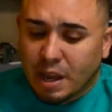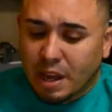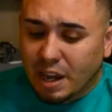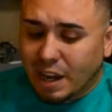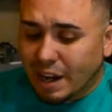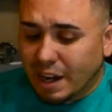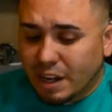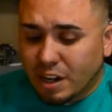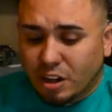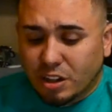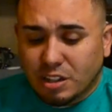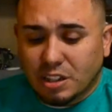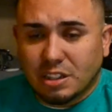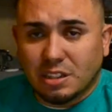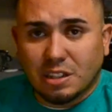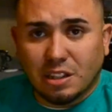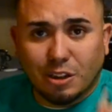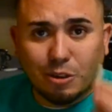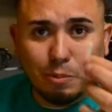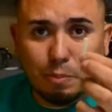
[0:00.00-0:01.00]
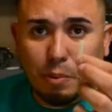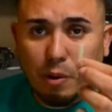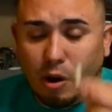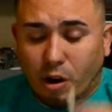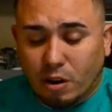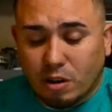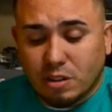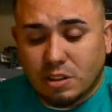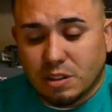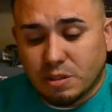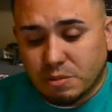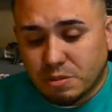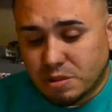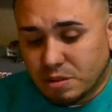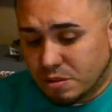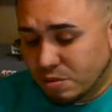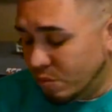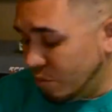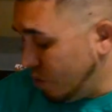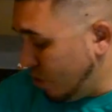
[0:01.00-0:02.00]
And on these little parts, it
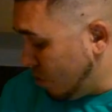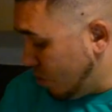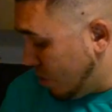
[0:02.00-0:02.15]
was real